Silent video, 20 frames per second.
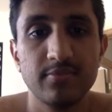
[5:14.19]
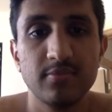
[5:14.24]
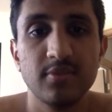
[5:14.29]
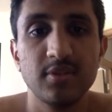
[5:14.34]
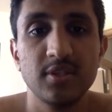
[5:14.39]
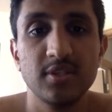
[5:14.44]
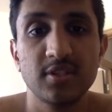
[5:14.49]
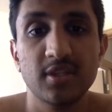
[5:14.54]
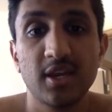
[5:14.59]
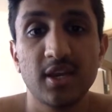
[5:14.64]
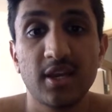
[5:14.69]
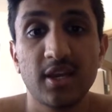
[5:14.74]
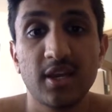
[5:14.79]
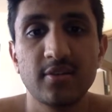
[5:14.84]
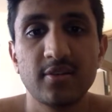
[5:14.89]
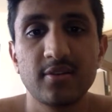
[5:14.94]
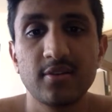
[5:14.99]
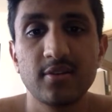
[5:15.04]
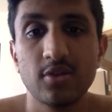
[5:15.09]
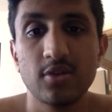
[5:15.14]
these like
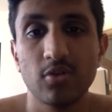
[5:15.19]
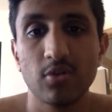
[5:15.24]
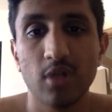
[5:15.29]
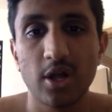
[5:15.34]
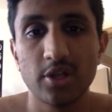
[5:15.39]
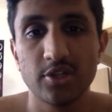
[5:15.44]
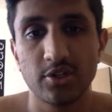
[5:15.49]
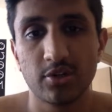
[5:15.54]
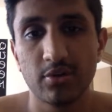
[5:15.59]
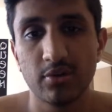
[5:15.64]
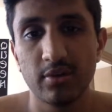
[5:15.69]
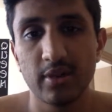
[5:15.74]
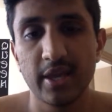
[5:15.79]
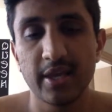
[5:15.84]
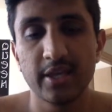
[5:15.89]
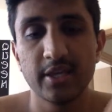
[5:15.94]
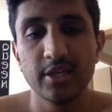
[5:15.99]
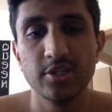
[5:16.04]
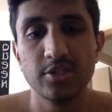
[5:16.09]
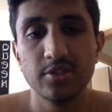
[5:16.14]
neurological
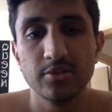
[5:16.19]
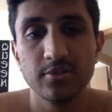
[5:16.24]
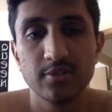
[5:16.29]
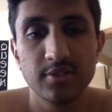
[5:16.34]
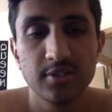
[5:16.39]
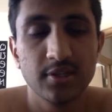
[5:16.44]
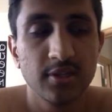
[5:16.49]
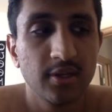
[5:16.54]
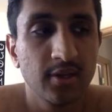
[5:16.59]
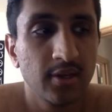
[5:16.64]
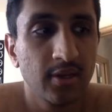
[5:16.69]
like issues.